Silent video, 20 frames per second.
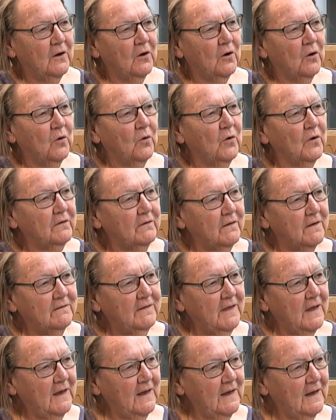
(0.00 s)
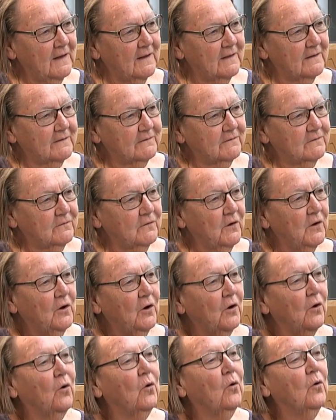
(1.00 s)
or the health
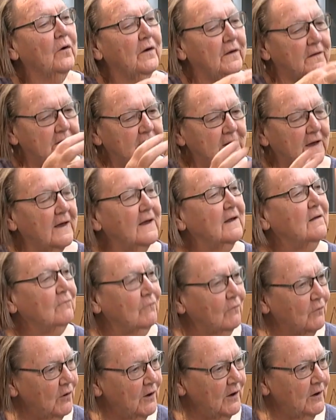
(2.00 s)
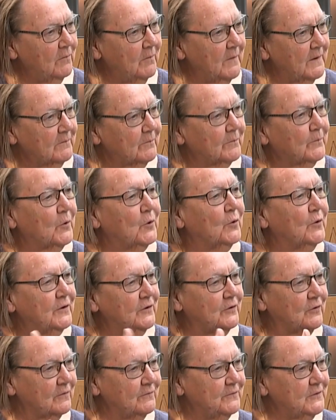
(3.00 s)
or the environment
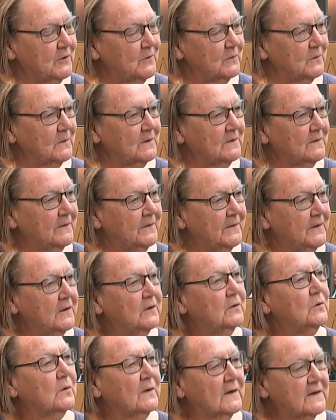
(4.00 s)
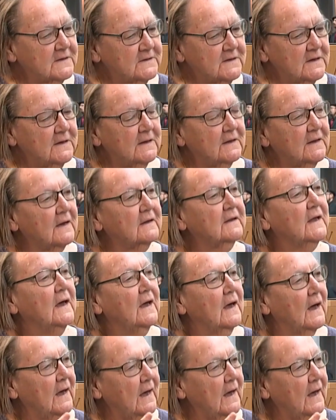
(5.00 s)
point of view, you can see that a